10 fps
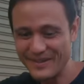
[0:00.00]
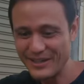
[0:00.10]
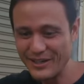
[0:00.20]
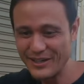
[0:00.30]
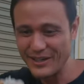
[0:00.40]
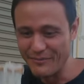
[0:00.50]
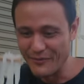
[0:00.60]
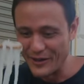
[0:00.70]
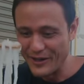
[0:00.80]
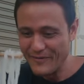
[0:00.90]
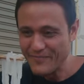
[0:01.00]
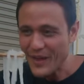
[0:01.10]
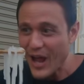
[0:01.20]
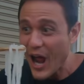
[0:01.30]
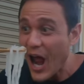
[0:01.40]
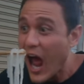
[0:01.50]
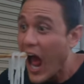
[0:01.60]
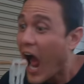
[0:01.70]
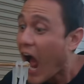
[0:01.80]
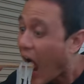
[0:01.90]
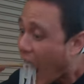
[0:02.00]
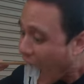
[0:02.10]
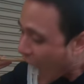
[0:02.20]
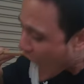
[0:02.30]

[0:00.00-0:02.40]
heartwarming, comforting bowl of noodles. Oh my